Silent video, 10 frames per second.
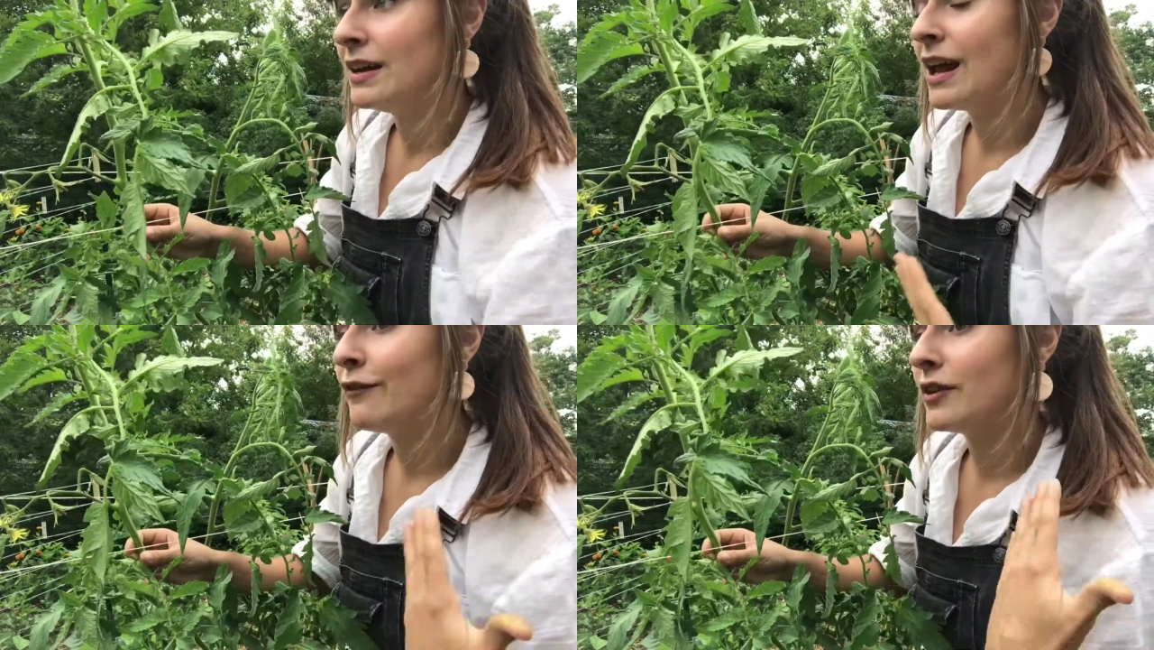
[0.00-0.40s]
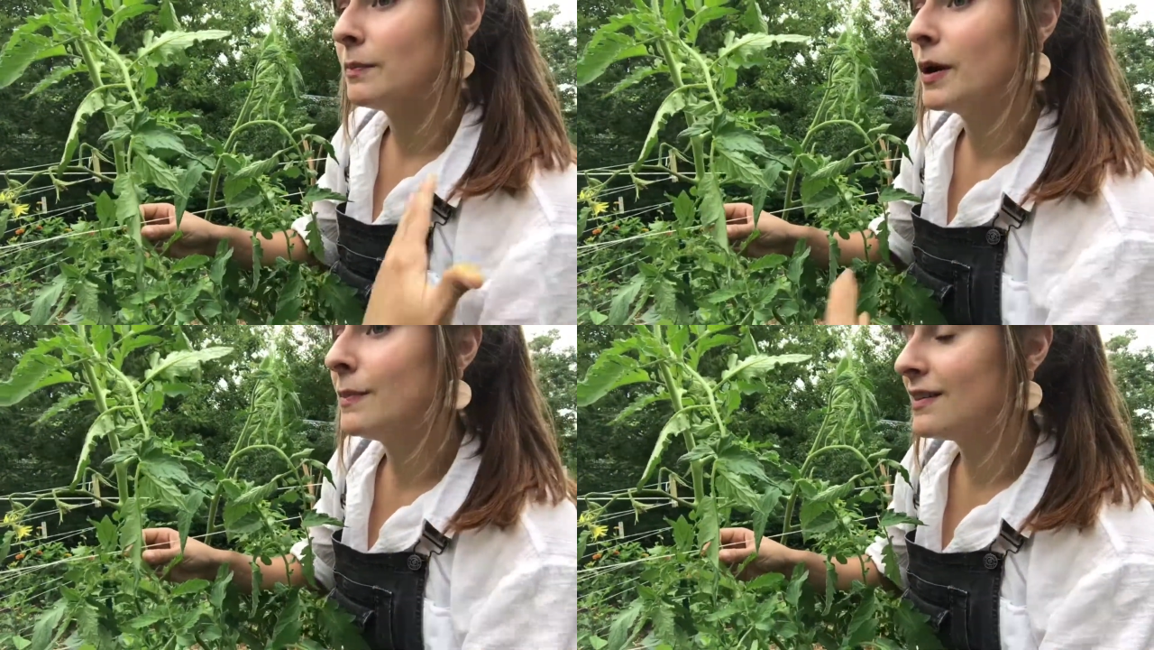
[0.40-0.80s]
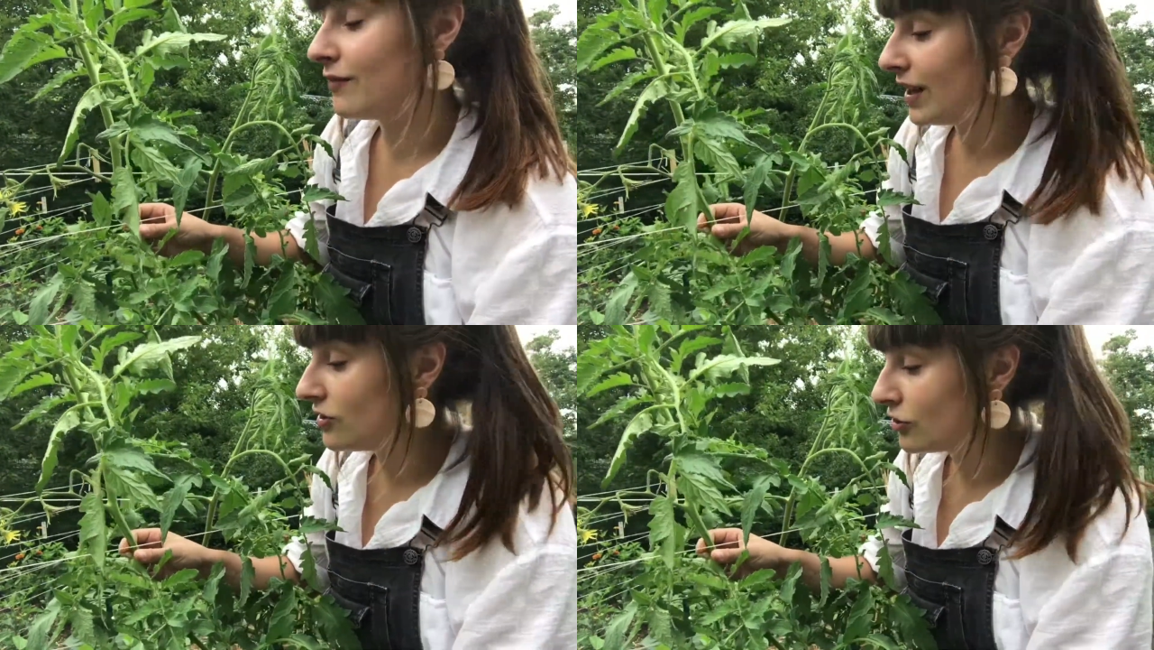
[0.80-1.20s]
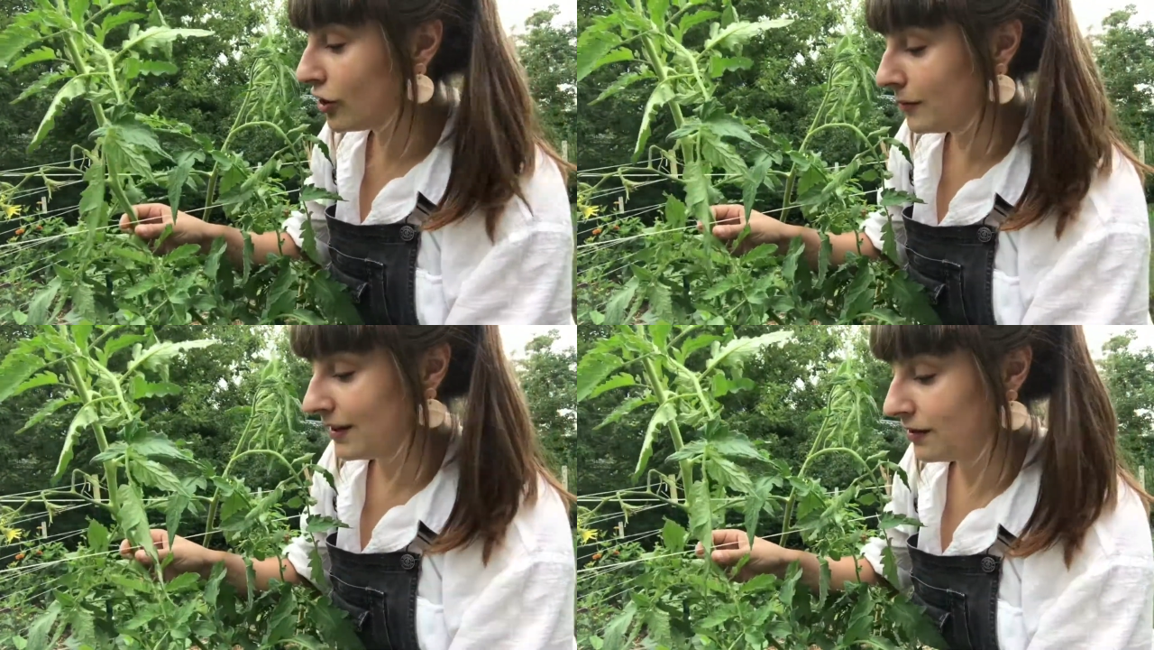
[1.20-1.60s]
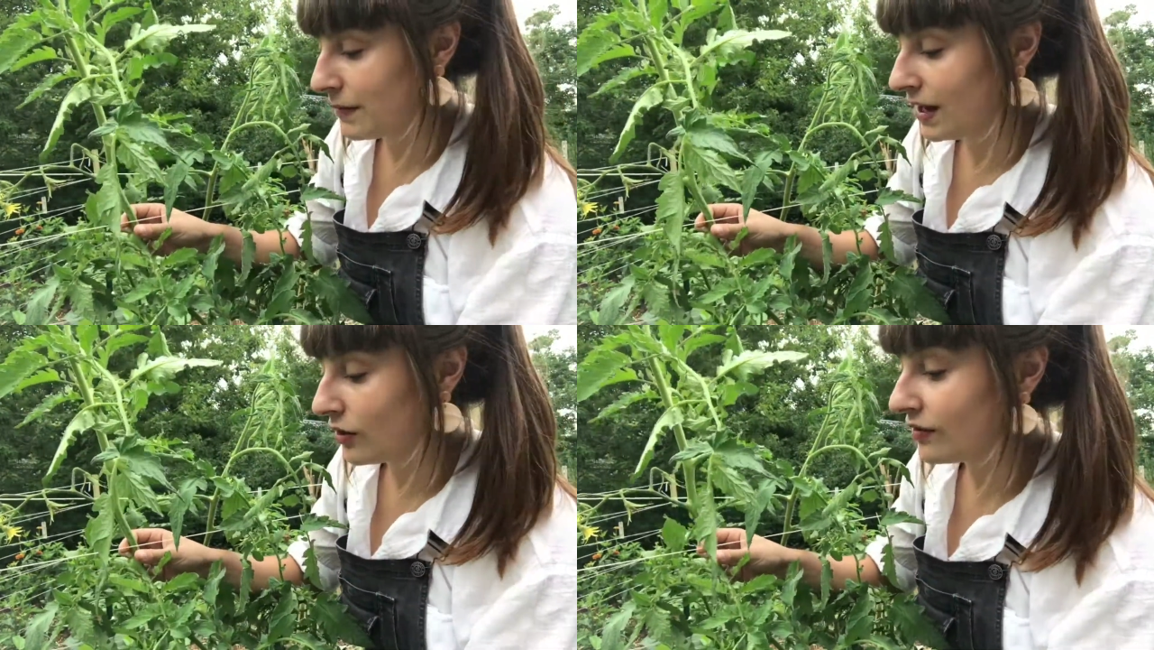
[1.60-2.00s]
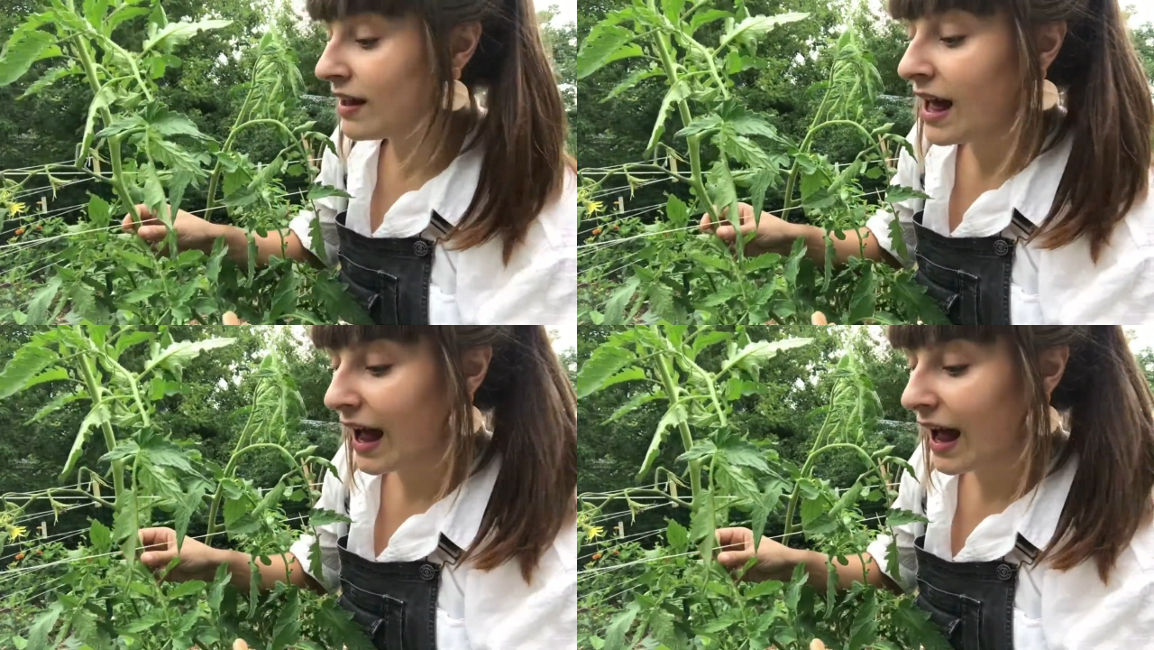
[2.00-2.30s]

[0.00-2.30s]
Now for the purpose of indeterminate tomatoes,